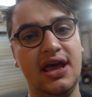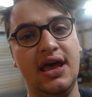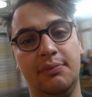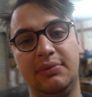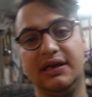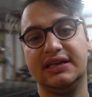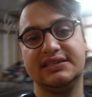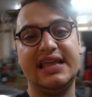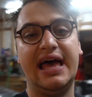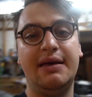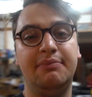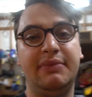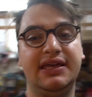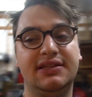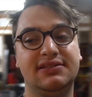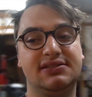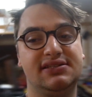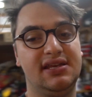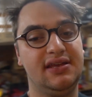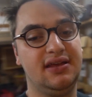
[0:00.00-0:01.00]
because that
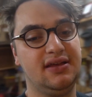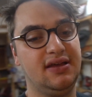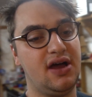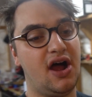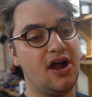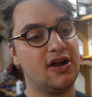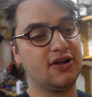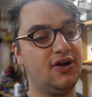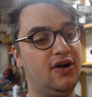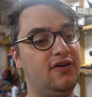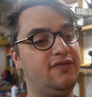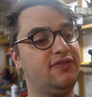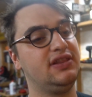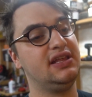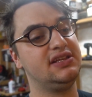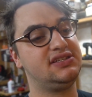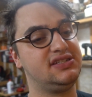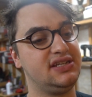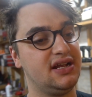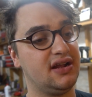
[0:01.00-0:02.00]
means our goal for
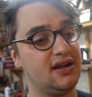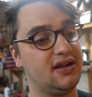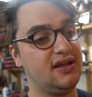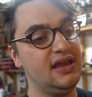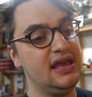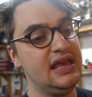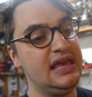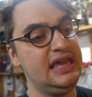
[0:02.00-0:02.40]
this year,